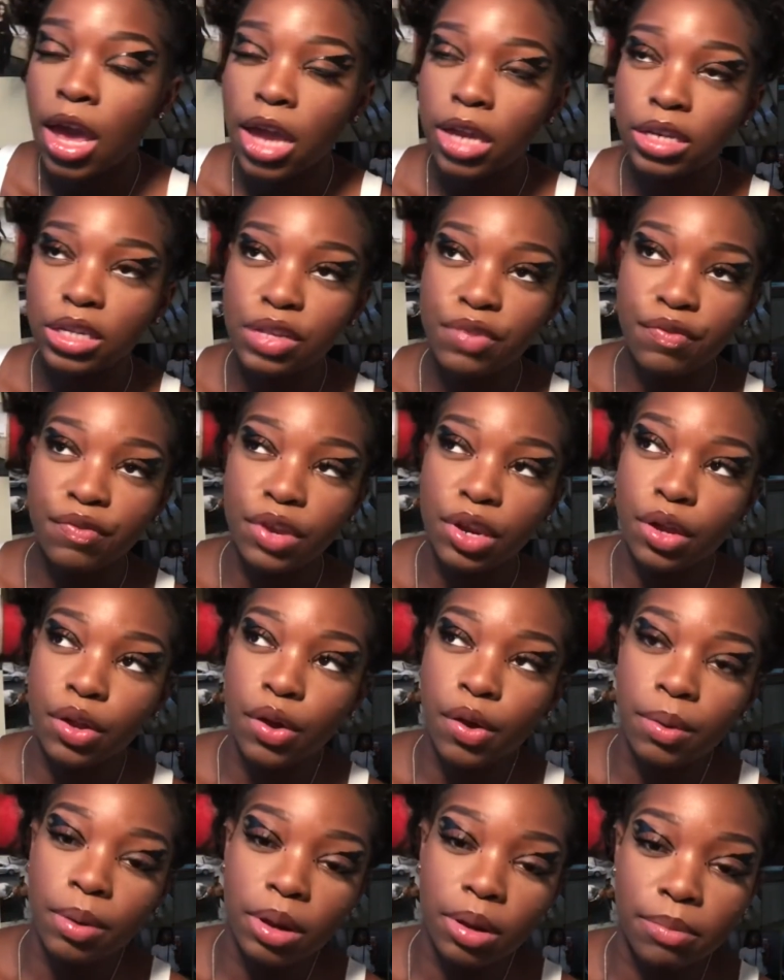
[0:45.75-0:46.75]
In this video
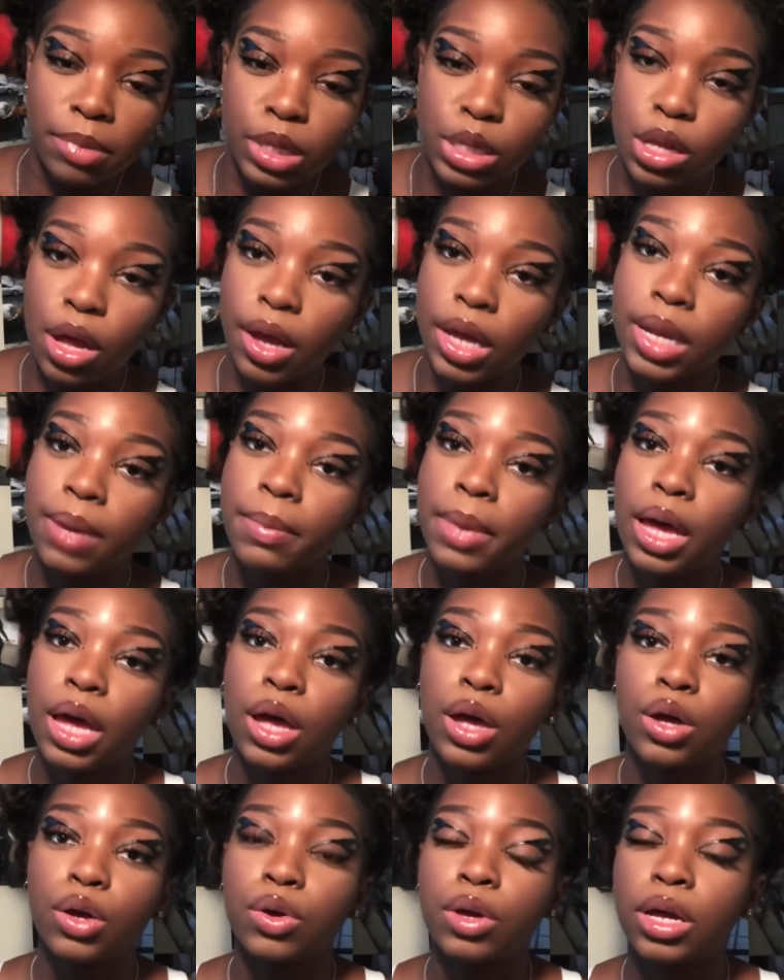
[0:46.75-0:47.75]
I'm going to be talking
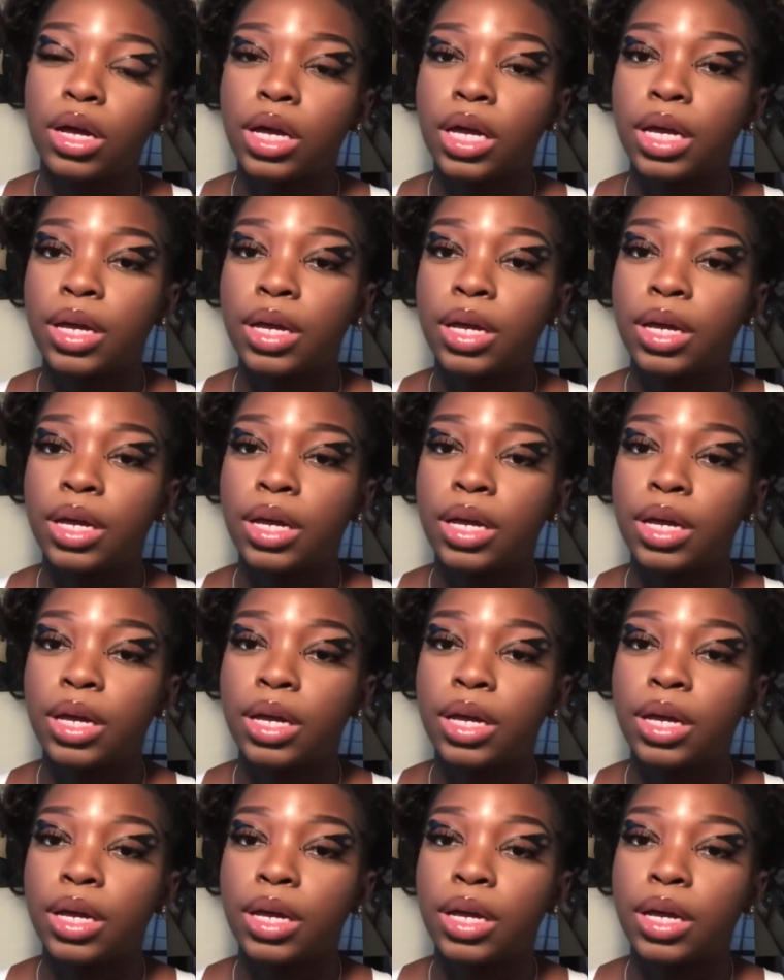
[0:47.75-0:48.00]
about